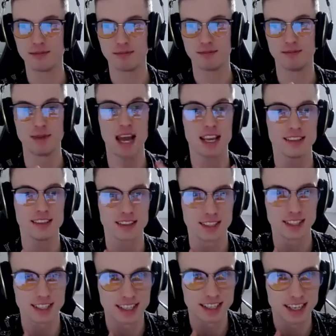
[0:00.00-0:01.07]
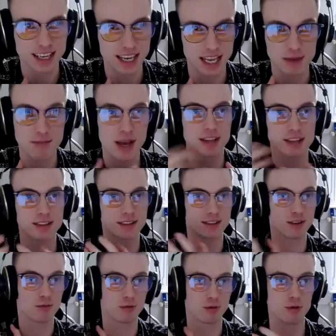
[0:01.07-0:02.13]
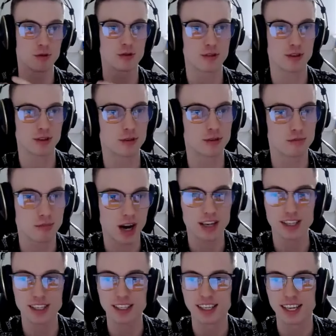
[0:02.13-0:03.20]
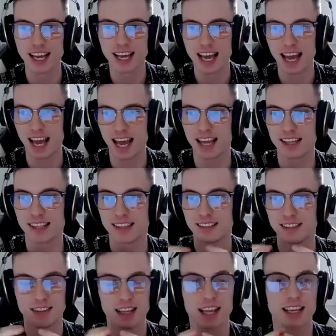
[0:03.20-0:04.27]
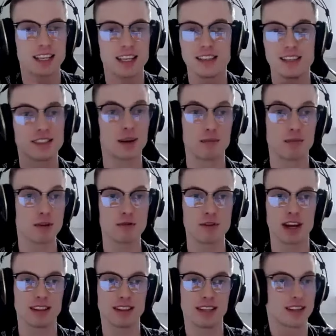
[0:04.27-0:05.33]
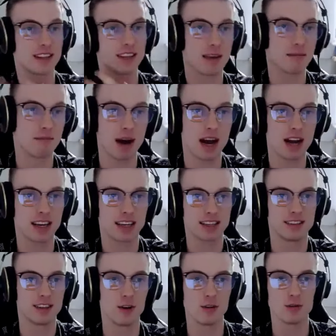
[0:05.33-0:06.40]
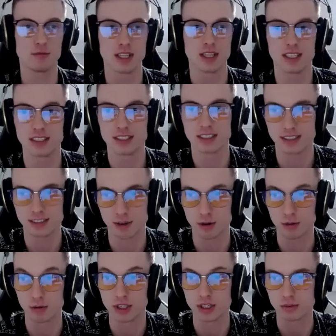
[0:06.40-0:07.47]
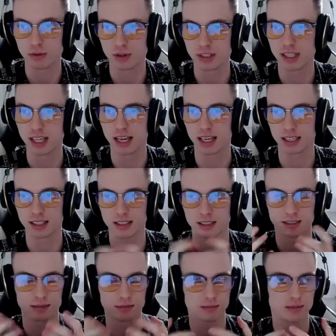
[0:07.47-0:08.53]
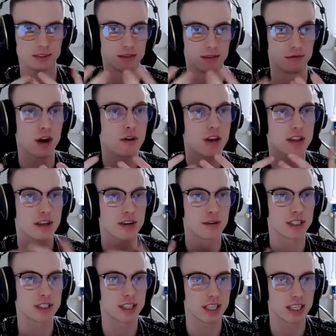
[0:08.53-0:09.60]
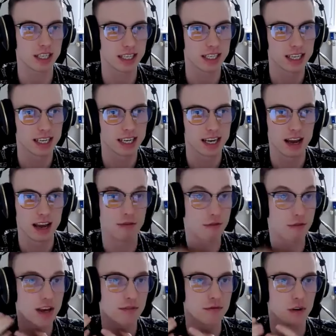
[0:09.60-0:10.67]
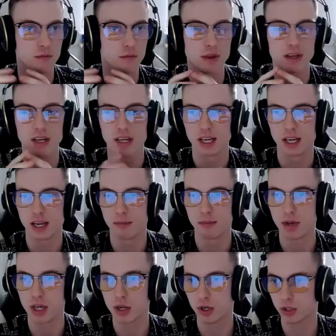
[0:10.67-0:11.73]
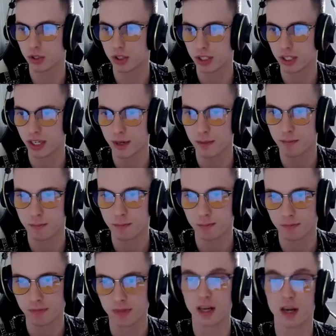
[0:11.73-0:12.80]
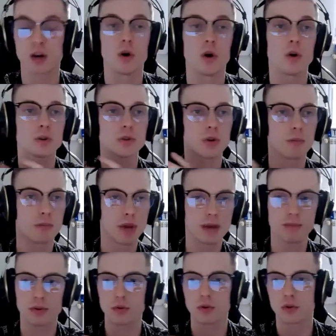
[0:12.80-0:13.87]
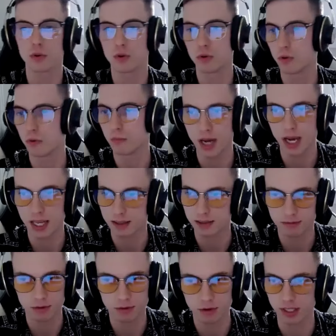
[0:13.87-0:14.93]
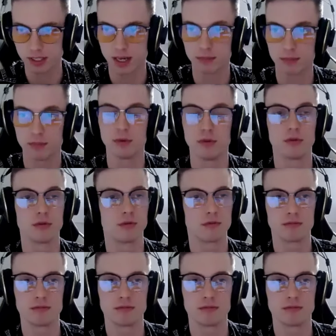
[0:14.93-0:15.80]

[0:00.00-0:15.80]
made. He made some good money, and like he disappeared and then came back and told me this. So this was like very interesting thing for me, because there are also people who made, for example,